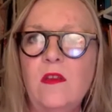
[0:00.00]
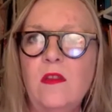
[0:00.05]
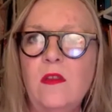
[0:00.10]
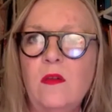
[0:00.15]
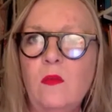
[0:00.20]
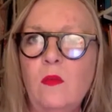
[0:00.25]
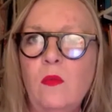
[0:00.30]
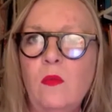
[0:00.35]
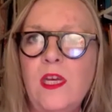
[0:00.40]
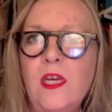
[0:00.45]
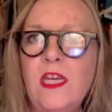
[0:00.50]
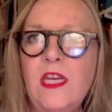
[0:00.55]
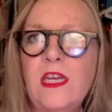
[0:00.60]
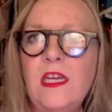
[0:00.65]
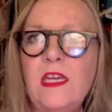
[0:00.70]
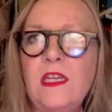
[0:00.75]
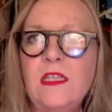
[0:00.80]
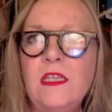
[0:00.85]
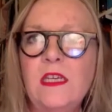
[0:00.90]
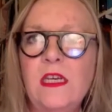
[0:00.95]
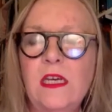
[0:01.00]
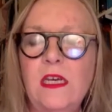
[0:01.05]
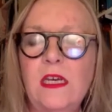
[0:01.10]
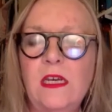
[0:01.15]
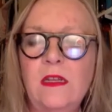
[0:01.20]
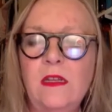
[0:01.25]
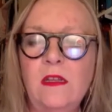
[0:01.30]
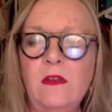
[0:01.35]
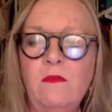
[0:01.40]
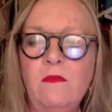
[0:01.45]
the weed
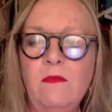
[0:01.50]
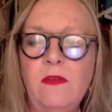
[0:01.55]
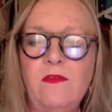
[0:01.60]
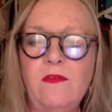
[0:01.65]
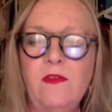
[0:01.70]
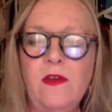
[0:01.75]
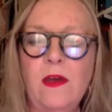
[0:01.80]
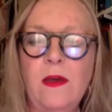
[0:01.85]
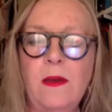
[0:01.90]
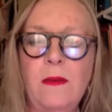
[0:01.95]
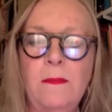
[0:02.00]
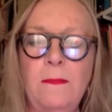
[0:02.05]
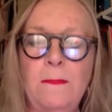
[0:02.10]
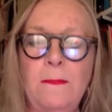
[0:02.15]
in the river.